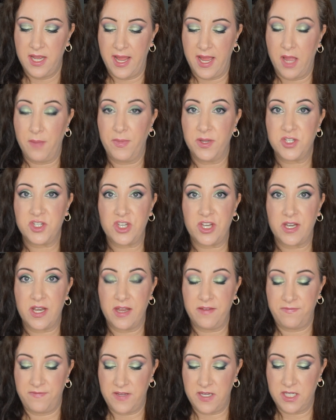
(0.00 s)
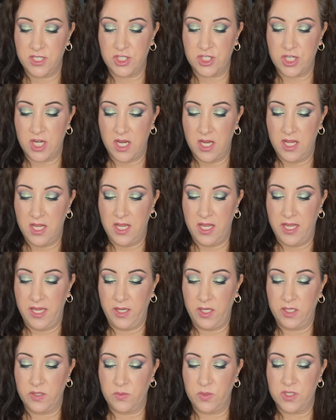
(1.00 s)
How much did I finish?
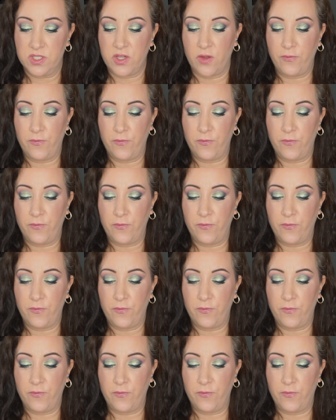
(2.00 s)
It was